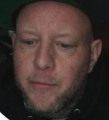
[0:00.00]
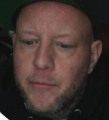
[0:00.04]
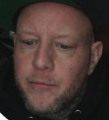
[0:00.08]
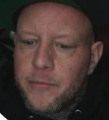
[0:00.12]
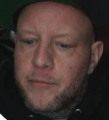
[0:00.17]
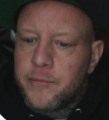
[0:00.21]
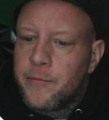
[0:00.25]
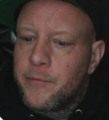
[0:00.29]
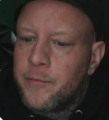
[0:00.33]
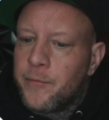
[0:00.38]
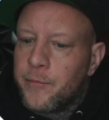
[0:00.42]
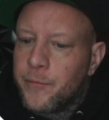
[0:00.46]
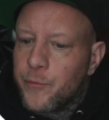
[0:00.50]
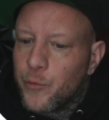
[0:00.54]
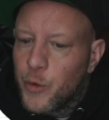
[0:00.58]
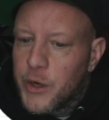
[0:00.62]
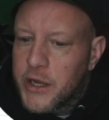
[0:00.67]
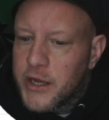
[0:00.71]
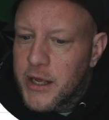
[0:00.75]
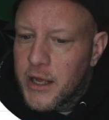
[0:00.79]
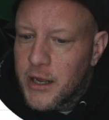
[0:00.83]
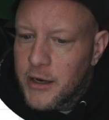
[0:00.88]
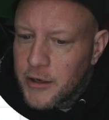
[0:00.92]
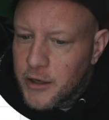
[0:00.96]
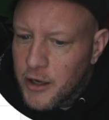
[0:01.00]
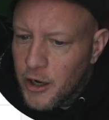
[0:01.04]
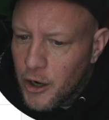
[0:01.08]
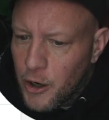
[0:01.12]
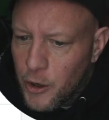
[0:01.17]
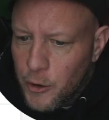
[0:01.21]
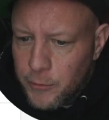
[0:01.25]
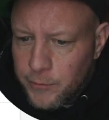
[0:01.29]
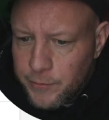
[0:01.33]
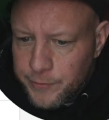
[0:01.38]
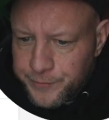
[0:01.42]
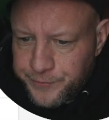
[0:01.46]
We can
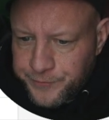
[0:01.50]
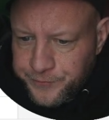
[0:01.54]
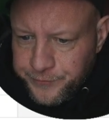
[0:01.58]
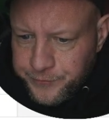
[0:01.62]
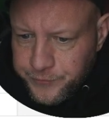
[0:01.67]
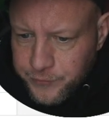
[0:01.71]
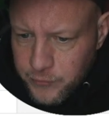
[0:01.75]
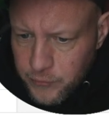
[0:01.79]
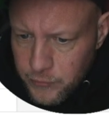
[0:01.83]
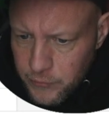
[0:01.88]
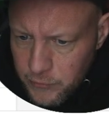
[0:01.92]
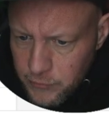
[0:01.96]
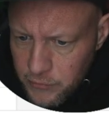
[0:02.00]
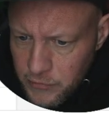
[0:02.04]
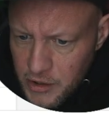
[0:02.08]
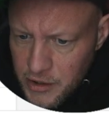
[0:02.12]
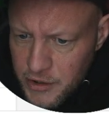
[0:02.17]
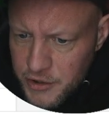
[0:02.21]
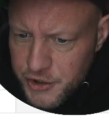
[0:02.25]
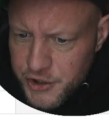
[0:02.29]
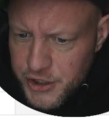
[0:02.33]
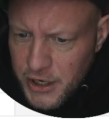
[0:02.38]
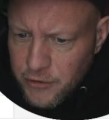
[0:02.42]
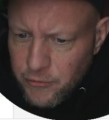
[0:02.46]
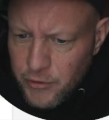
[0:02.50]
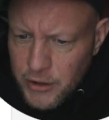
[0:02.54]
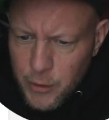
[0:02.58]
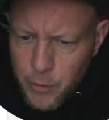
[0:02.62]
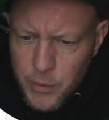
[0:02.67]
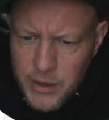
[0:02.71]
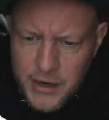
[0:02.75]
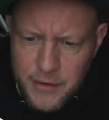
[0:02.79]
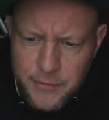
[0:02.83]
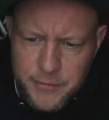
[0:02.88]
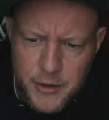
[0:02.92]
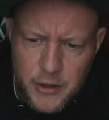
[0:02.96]
go.
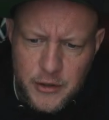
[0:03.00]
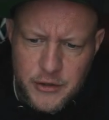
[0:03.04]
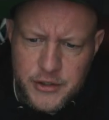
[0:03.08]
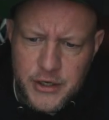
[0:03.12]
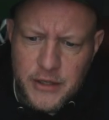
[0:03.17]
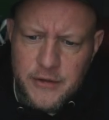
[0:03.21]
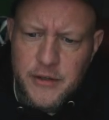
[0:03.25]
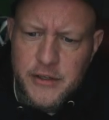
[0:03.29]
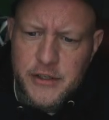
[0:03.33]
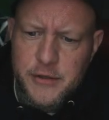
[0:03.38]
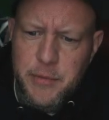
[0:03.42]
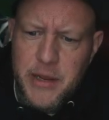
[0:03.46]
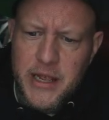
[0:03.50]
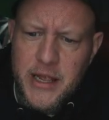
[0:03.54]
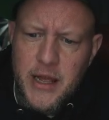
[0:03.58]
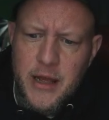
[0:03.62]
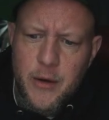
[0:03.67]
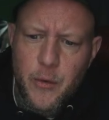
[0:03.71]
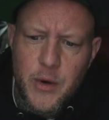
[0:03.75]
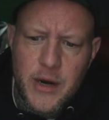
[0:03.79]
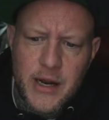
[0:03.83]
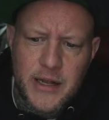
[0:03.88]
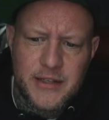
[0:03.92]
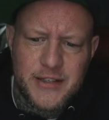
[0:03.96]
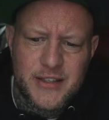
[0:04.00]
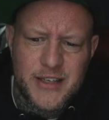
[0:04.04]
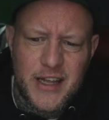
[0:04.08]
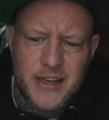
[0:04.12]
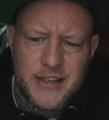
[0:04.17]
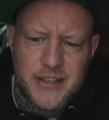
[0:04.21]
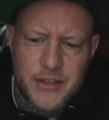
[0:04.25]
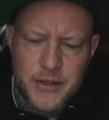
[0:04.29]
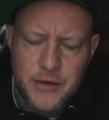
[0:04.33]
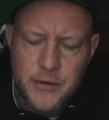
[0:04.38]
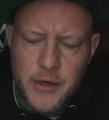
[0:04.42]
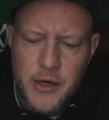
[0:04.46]
Generally speaking, what I set
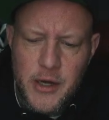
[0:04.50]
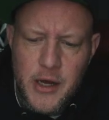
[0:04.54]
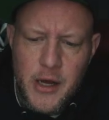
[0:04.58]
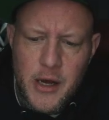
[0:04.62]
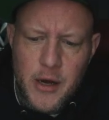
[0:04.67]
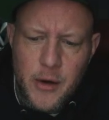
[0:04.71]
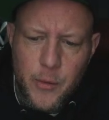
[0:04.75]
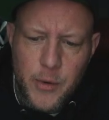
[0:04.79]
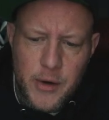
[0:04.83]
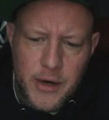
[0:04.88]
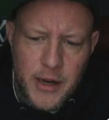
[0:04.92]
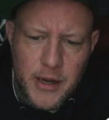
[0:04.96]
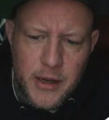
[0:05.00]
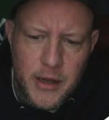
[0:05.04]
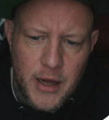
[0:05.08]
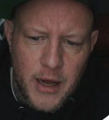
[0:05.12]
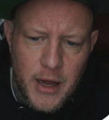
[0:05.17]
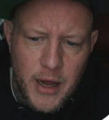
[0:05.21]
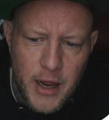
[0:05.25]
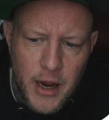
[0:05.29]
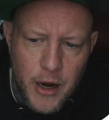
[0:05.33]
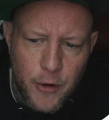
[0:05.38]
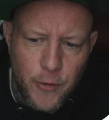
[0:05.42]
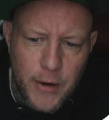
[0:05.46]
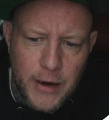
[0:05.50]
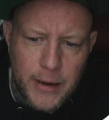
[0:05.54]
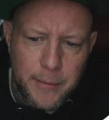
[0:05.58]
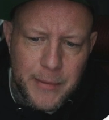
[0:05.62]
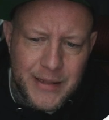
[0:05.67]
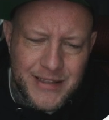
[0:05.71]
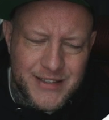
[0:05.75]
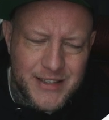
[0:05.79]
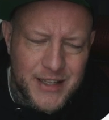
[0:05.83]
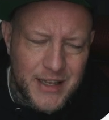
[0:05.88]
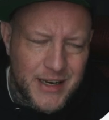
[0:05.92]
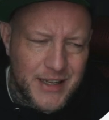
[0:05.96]
to, what I
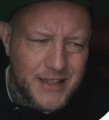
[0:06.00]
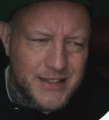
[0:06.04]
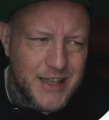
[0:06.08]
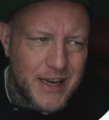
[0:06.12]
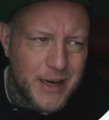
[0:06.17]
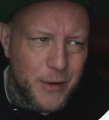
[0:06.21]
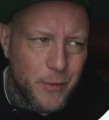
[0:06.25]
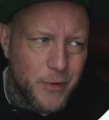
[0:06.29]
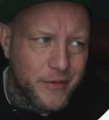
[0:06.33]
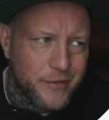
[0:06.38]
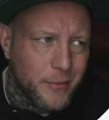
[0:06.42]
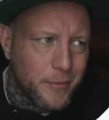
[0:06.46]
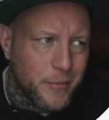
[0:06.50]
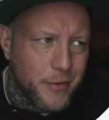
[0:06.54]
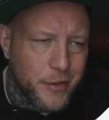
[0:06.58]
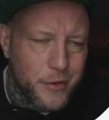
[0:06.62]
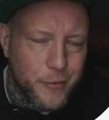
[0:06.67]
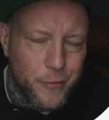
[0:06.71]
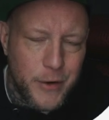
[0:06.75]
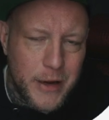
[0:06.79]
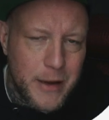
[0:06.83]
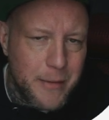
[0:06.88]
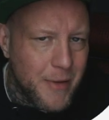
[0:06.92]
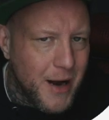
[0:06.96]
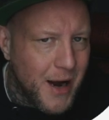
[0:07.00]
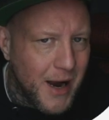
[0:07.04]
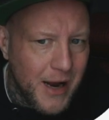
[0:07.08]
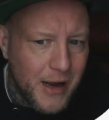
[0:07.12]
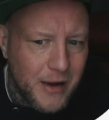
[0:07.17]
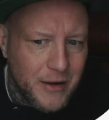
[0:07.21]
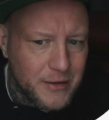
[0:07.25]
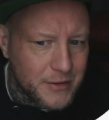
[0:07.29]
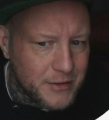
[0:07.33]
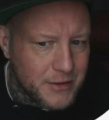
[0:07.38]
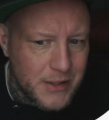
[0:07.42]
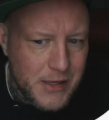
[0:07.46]
recommend setting is anywhere from 3
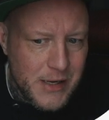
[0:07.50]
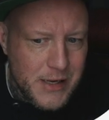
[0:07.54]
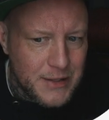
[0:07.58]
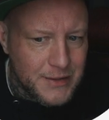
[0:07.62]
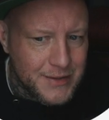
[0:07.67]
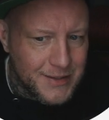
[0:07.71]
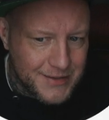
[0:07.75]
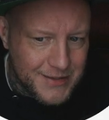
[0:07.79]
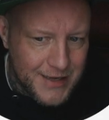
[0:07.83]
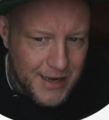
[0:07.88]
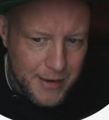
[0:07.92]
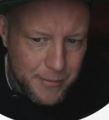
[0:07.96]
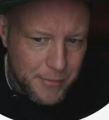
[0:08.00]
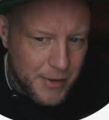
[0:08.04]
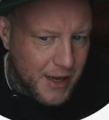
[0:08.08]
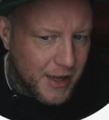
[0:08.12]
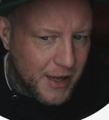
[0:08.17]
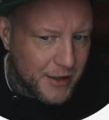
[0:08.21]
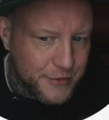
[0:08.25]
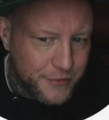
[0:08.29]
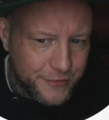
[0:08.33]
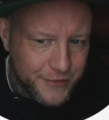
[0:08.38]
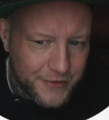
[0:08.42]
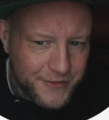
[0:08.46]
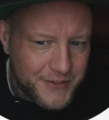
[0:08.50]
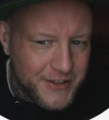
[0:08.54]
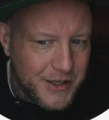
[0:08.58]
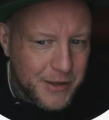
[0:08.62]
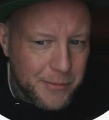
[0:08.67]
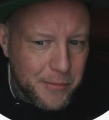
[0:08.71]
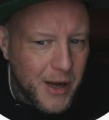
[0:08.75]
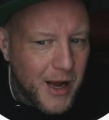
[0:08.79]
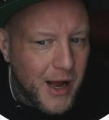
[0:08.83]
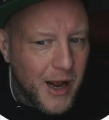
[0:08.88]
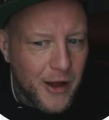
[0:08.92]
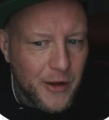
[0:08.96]
miles to 10 miles, 15
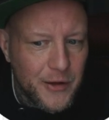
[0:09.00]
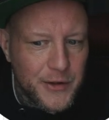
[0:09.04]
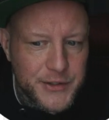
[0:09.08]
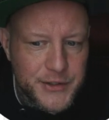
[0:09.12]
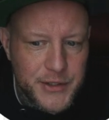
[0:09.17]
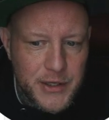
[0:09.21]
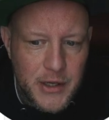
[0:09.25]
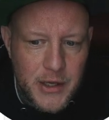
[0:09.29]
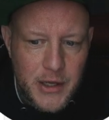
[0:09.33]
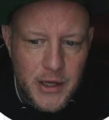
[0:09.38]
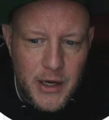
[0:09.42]
miles.